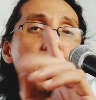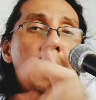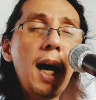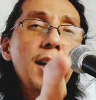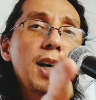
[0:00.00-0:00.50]

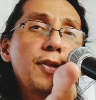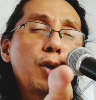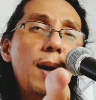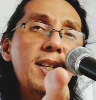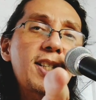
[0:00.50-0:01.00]
Kaina of the
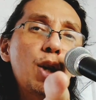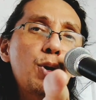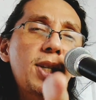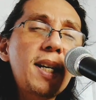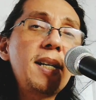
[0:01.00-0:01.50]
Great Snow
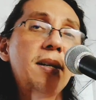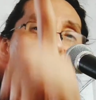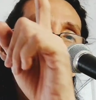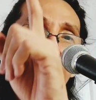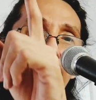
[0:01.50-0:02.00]
Sea,
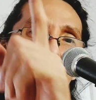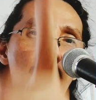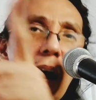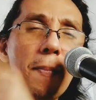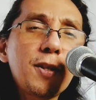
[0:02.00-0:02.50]

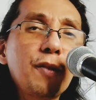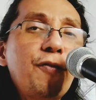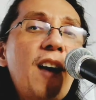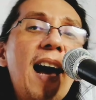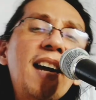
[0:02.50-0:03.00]
Episode
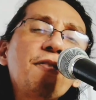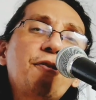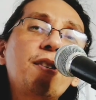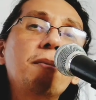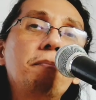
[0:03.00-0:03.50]
5.